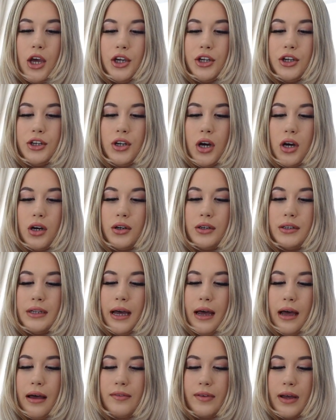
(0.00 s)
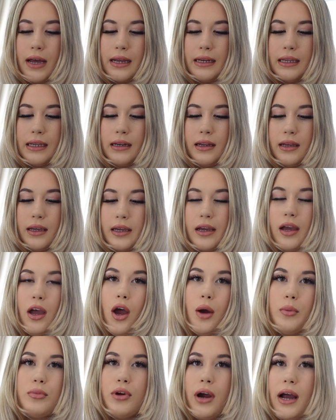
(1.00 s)
You're not going to have any like
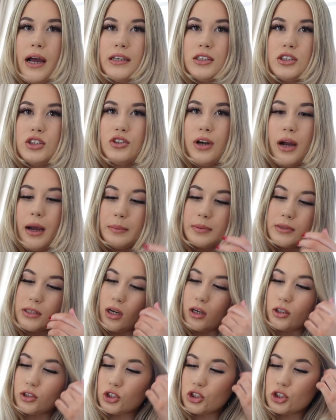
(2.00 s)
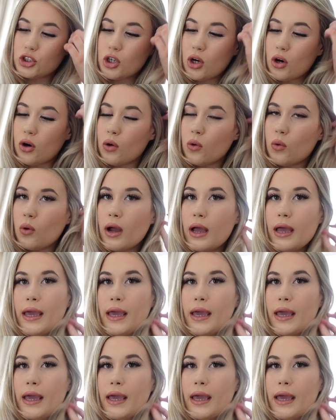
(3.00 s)
bra straps on show.